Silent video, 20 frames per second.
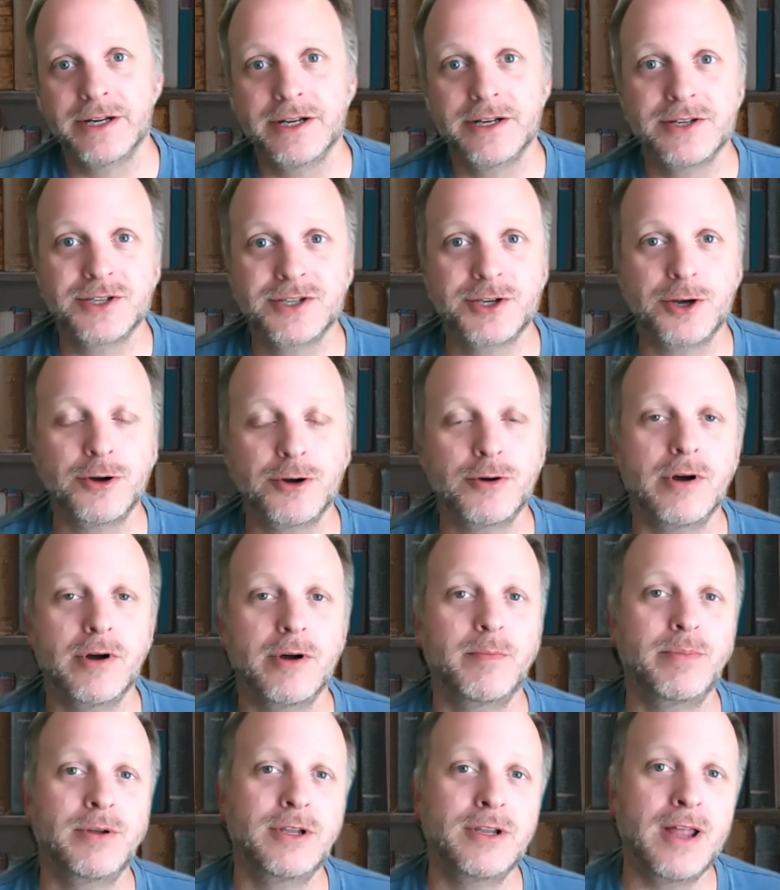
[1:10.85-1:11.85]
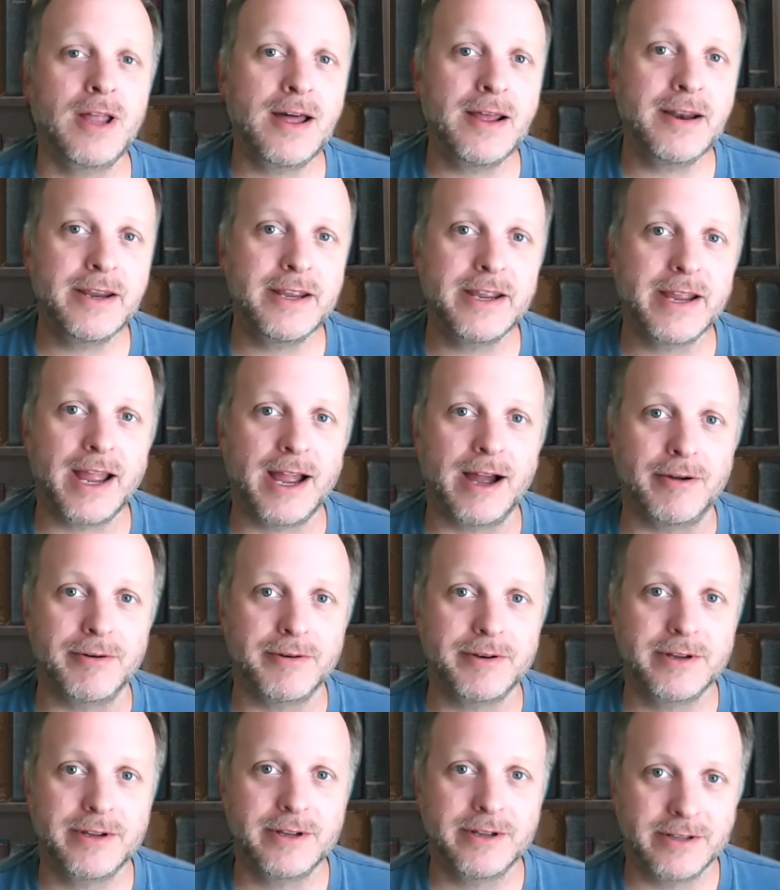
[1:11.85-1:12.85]
So plotting
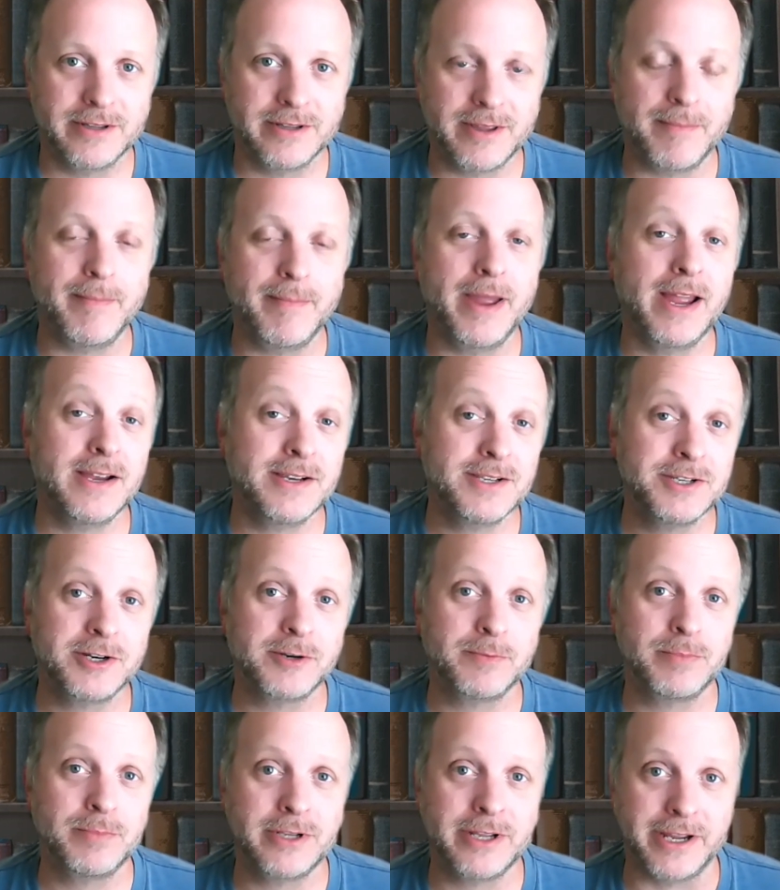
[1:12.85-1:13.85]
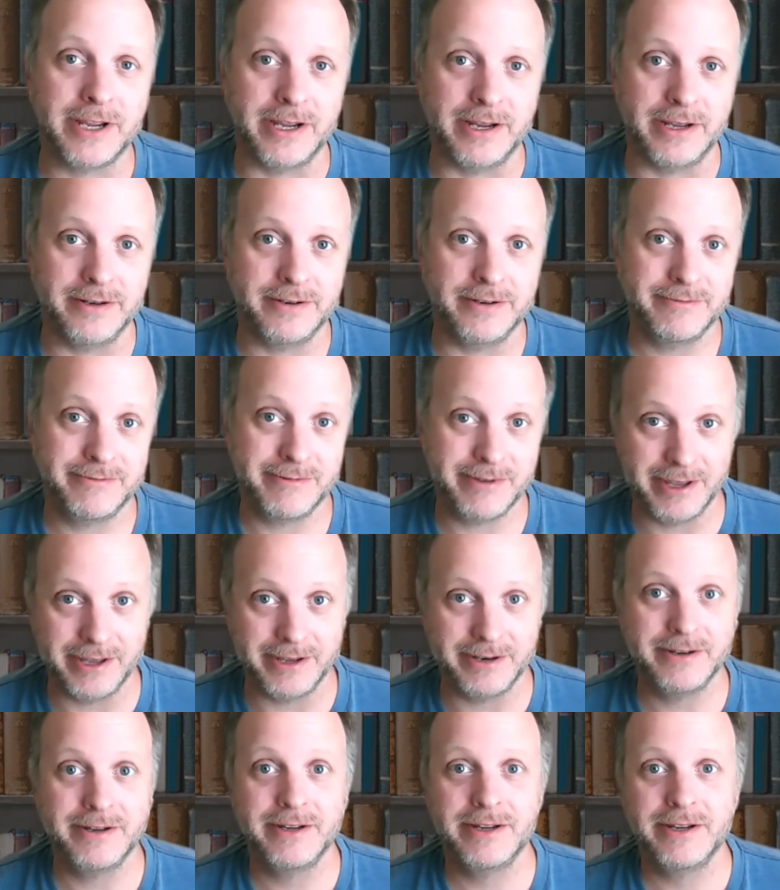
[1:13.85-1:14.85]
out the master plan
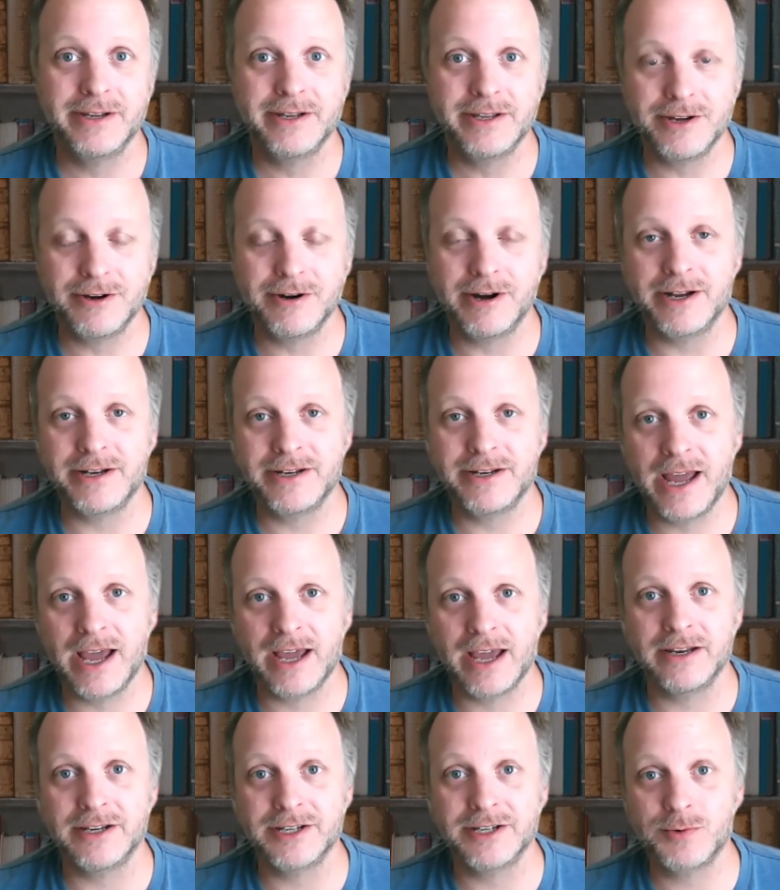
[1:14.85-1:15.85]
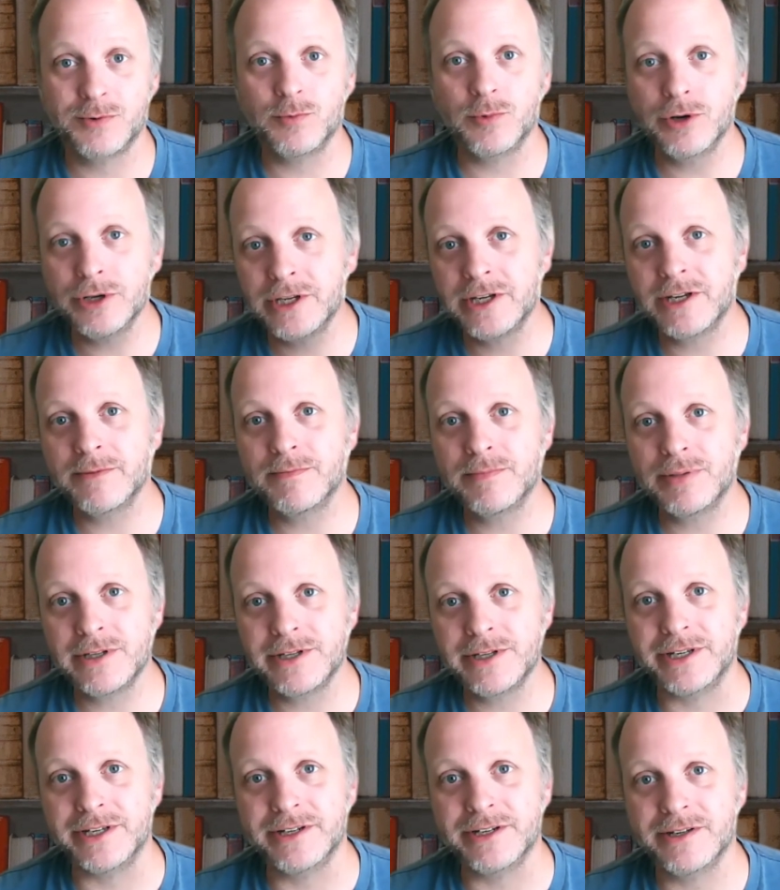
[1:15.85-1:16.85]
that your antagonist would
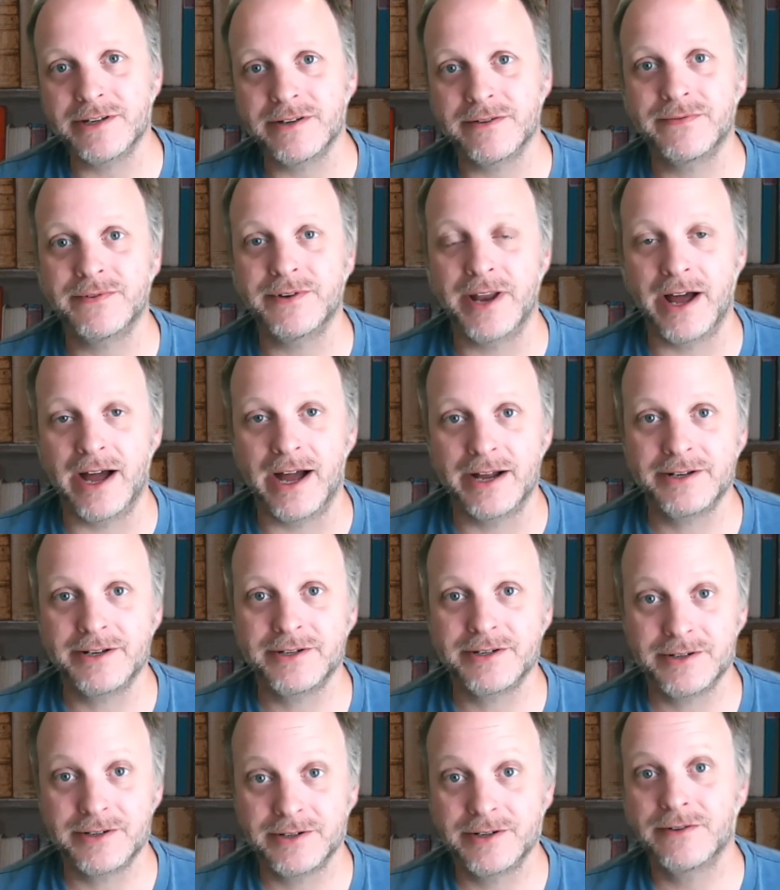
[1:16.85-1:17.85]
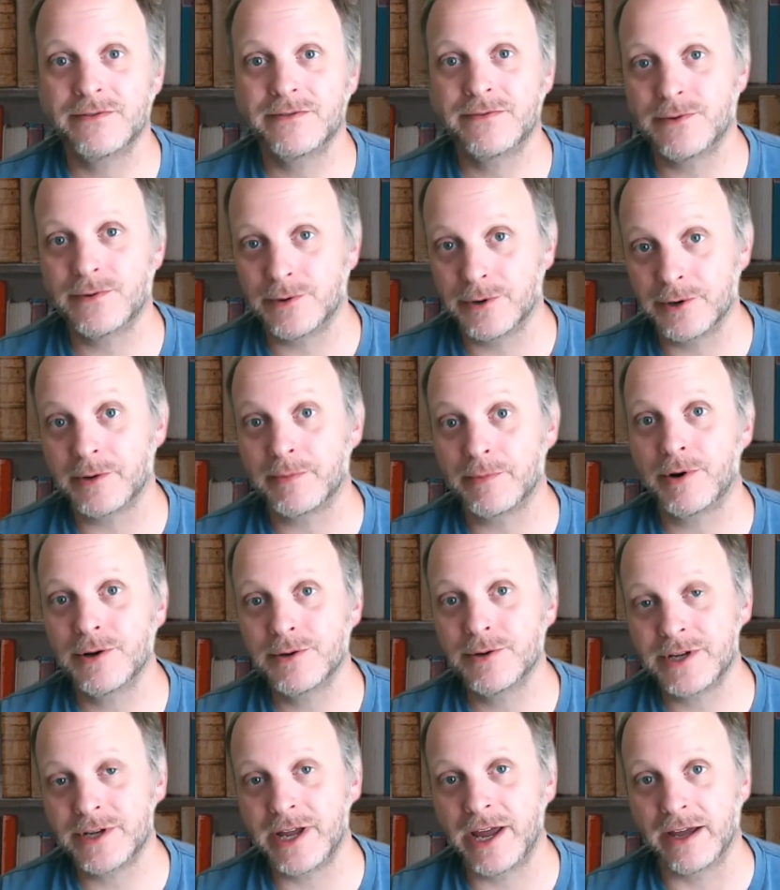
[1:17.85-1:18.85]
complete, if not for the
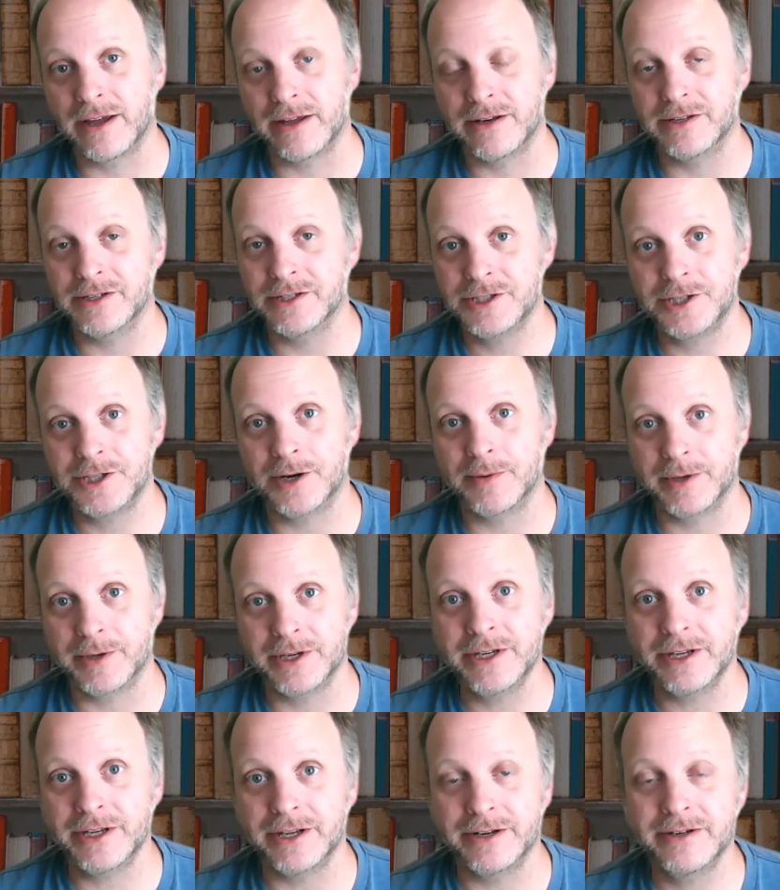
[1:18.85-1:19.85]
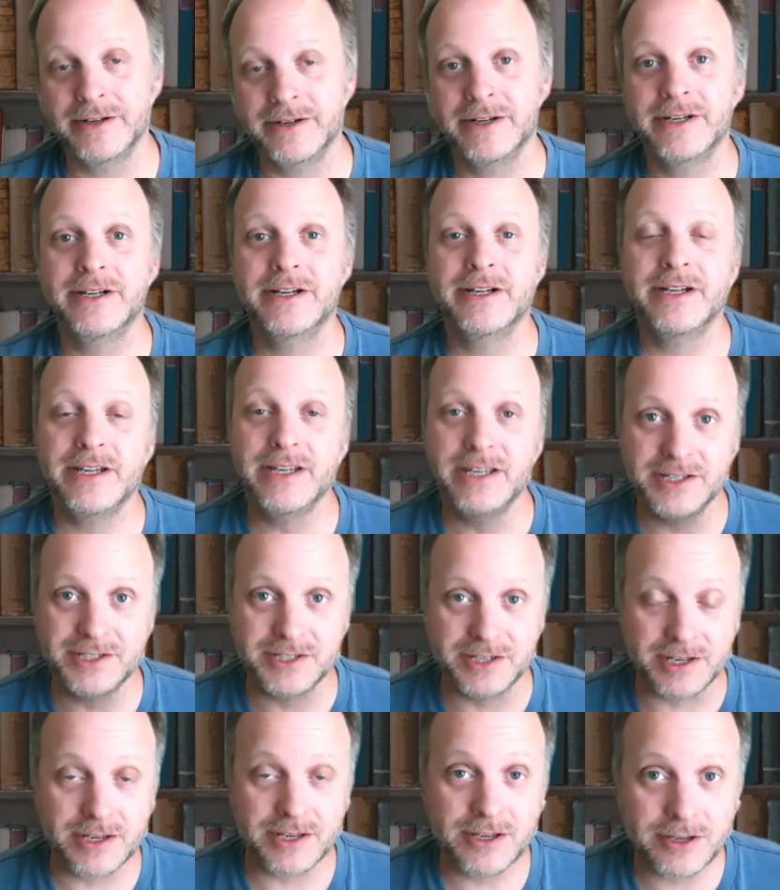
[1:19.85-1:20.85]
protagonist jumping in, is
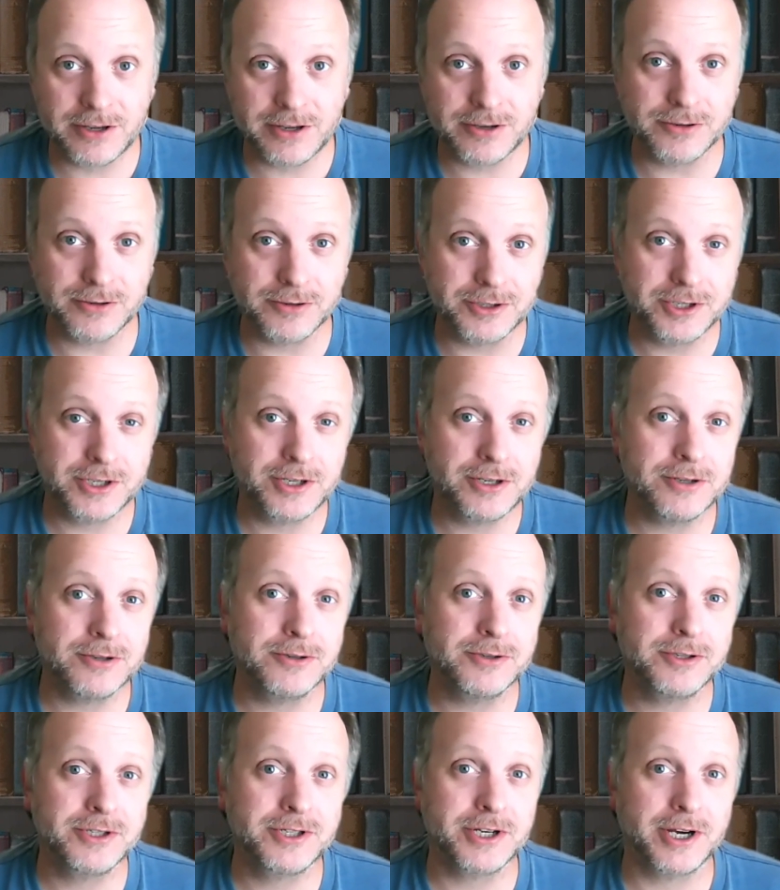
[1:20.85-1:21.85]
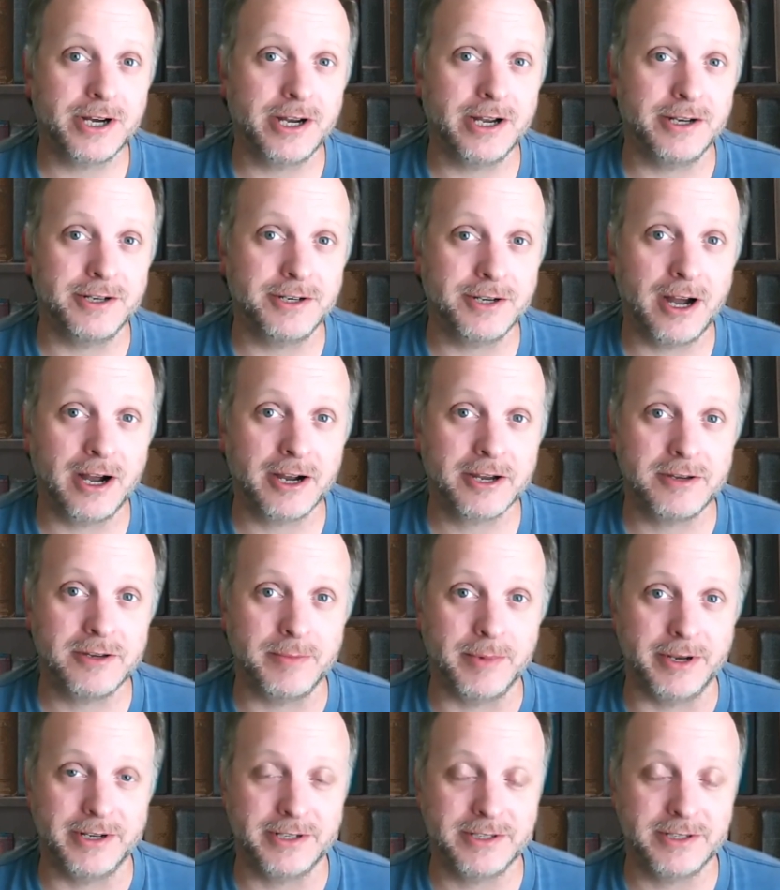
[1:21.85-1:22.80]
a huge document.